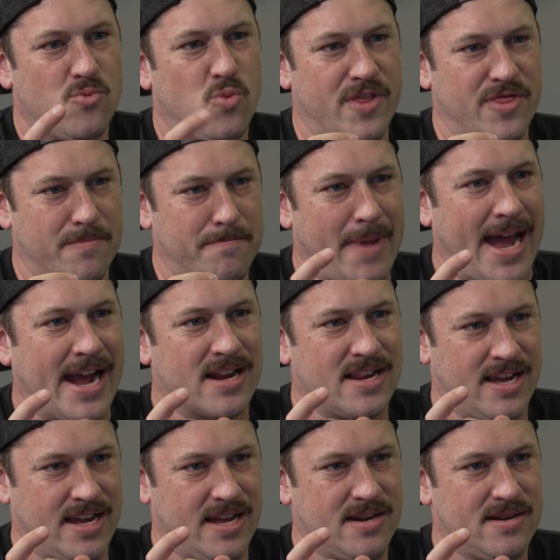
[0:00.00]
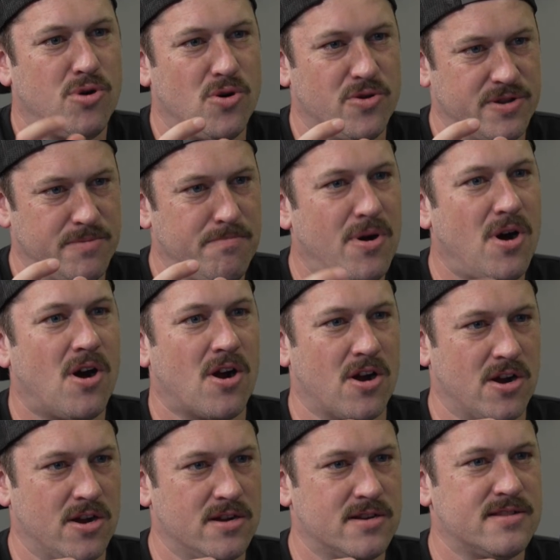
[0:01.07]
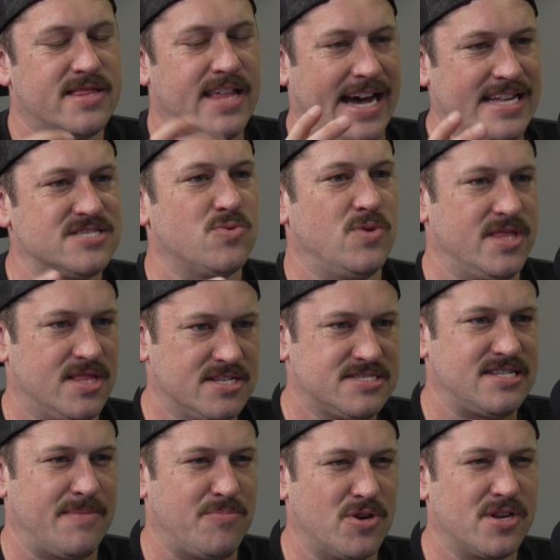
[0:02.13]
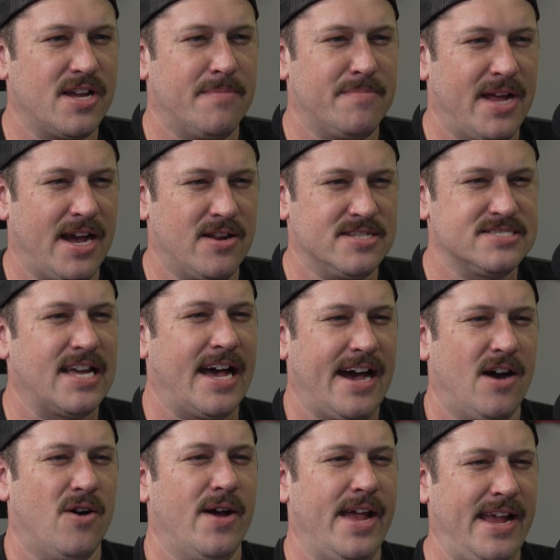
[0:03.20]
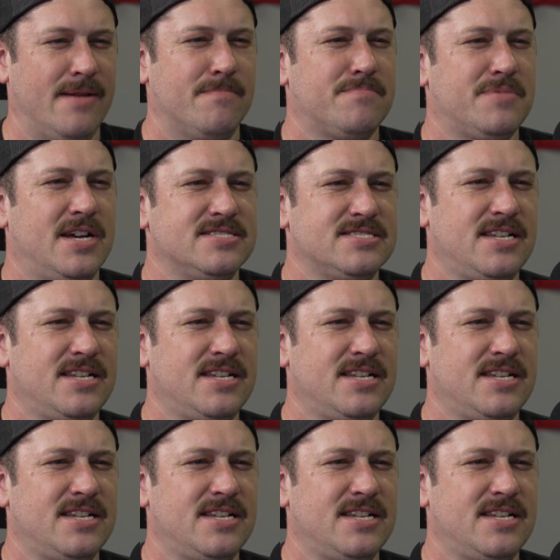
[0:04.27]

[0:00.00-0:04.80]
when the magnet pulled apart, that's when the step would come down. Is that how AMP does